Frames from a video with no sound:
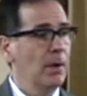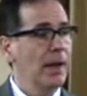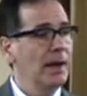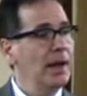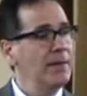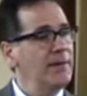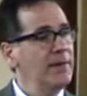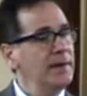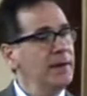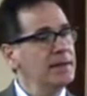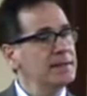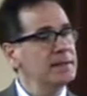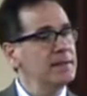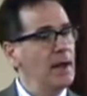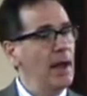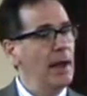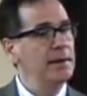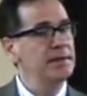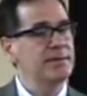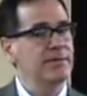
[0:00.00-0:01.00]
And I think it's
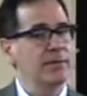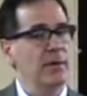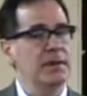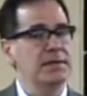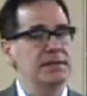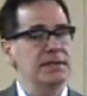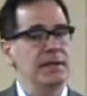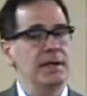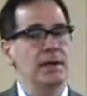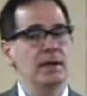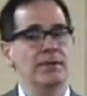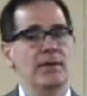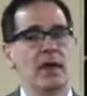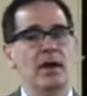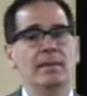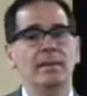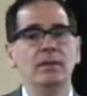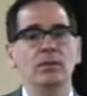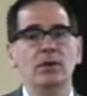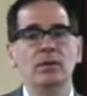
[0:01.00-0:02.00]
nice for us to hear
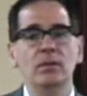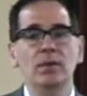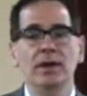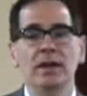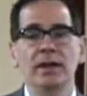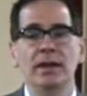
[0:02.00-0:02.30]
that. I mean,